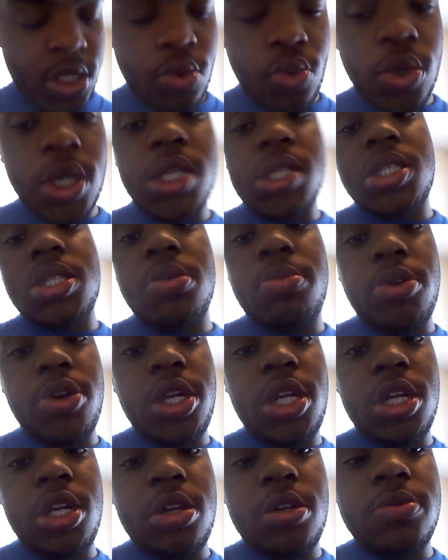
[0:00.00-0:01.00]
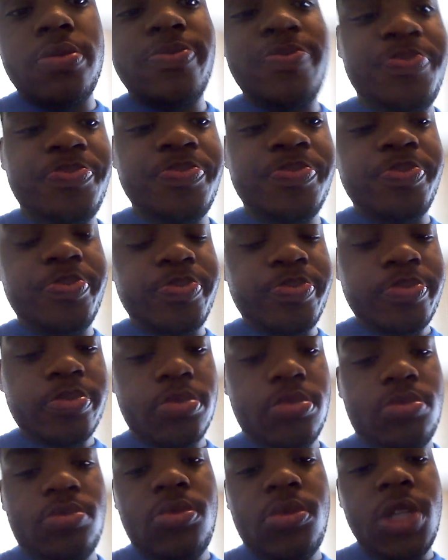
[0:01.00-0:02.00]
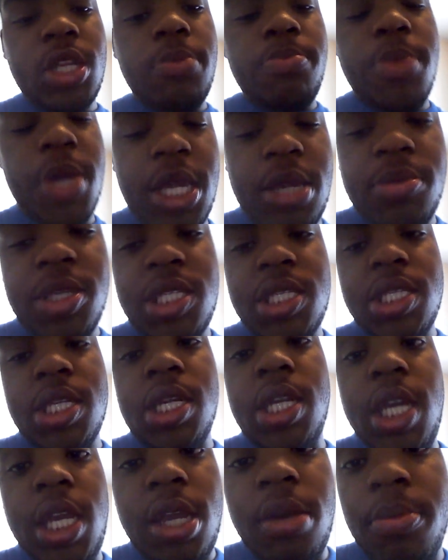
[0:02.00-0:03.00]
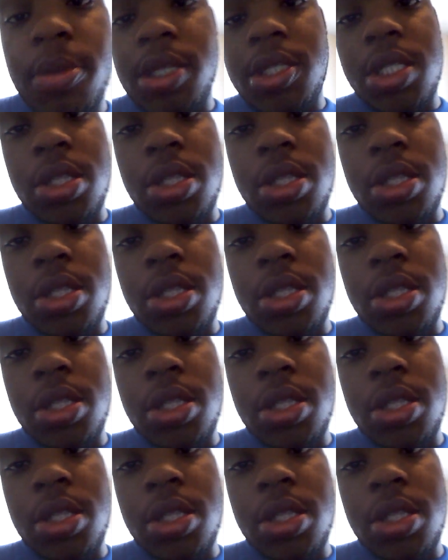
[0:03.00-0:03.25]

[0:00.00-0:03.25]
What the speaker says: when Sabrina babysitted Emma.